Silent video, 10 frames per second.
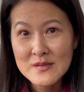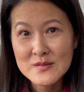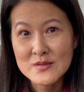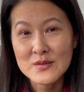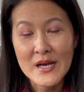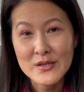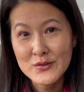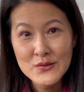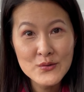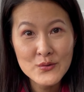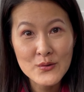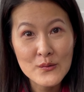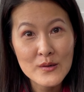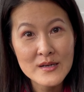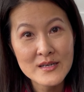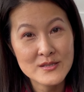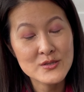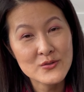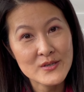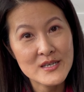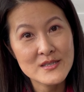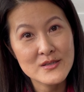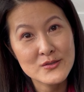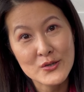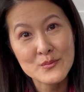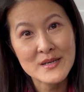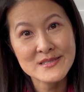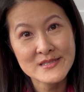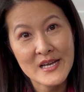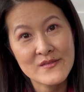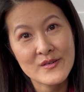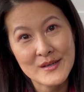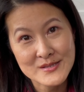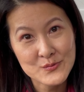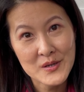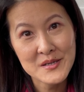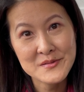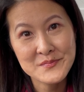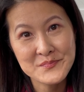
so that you can create your best life as well.